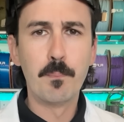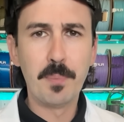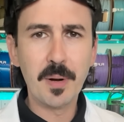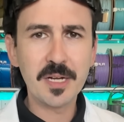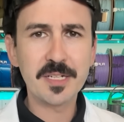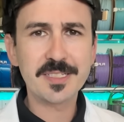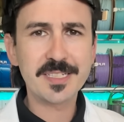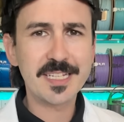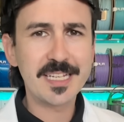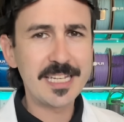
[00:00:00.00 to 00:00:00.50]

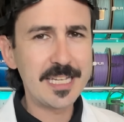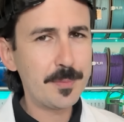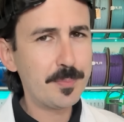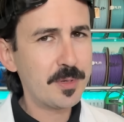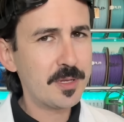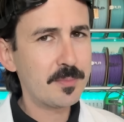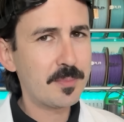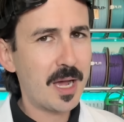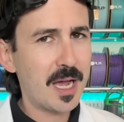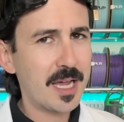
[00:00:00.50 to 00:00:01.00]
But keep
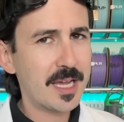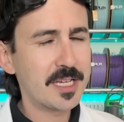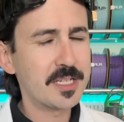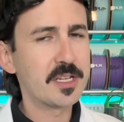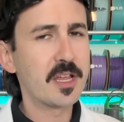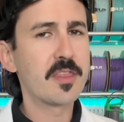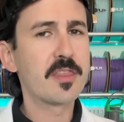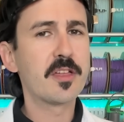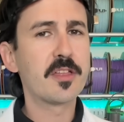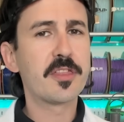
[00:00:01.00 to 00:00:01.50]
in mind,
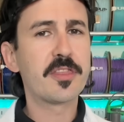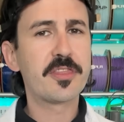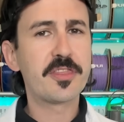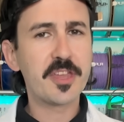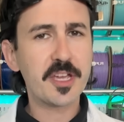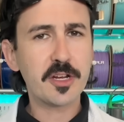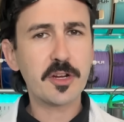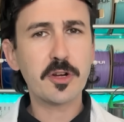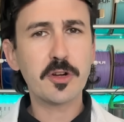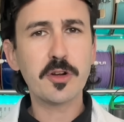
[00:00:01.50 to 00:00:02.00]
the
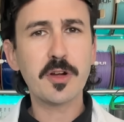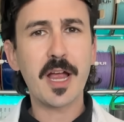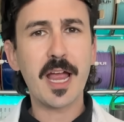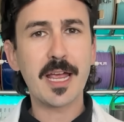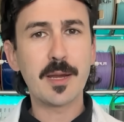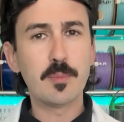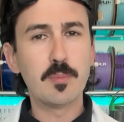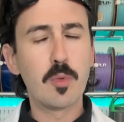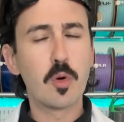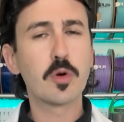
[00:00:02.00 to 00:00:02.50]
thicker
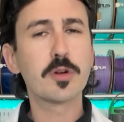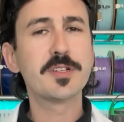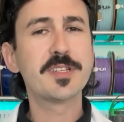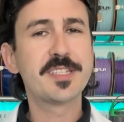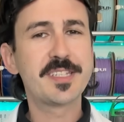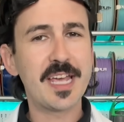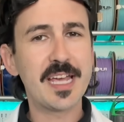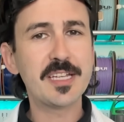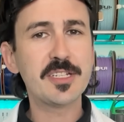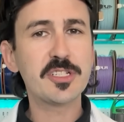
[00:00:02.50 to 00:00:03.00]
and more
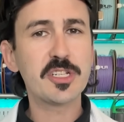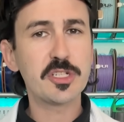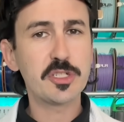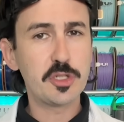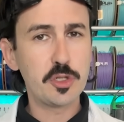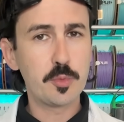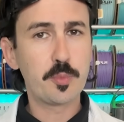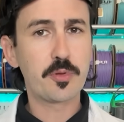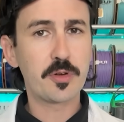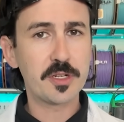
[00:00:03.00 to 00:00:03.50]
dense
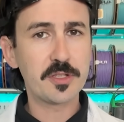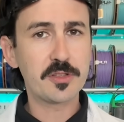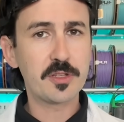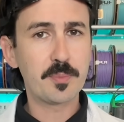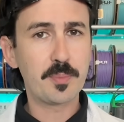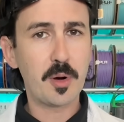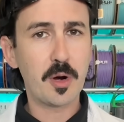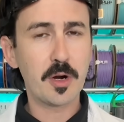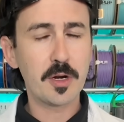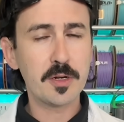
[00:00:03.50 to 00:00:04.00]
you print the
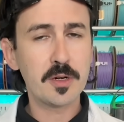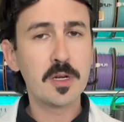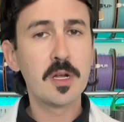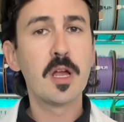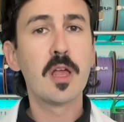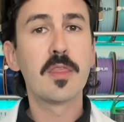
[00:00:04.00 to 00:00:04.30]
part,